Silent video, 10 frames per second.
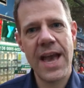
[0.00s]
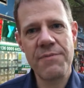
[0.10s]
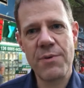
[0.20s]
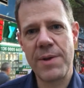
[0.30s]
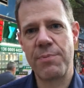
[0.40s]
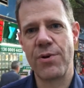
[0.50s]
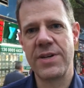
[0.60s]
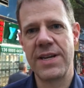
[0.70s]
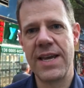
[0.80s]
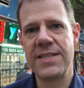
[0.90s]
Every
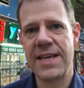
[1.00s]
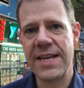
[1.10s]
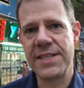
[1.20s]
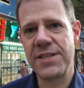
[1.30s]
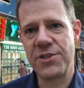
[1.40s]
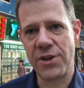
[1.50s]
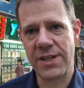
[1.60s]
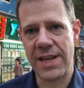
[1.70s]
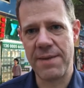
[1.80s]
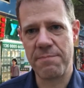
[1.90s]
report is edited
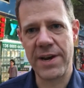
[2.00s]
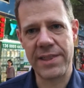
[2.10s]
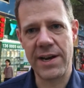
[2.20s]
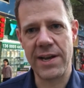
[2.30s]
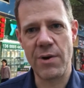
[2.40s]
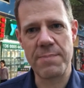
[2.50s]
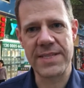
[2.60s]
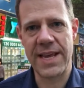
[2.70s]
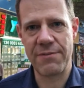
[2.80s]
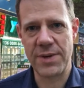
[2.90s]
jointly by the
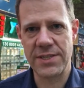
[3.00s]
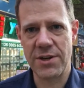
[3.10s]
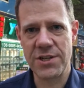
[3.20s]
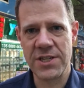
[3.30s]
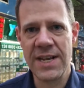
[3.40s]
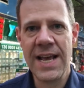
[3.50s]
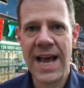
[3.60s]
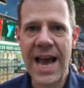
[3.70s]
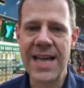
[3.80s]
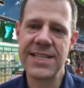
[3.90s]
IOM's head of research
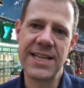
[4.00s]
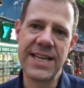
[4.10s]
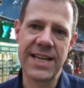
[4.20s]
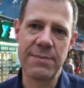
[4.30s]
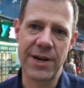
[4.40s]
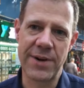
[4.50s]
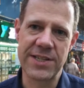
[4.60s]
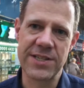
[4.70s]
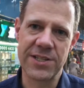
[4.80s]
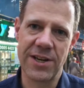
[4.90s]
and a leading
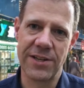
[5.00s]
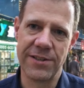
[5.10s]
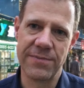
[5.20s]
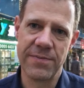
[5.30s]
migration scholar.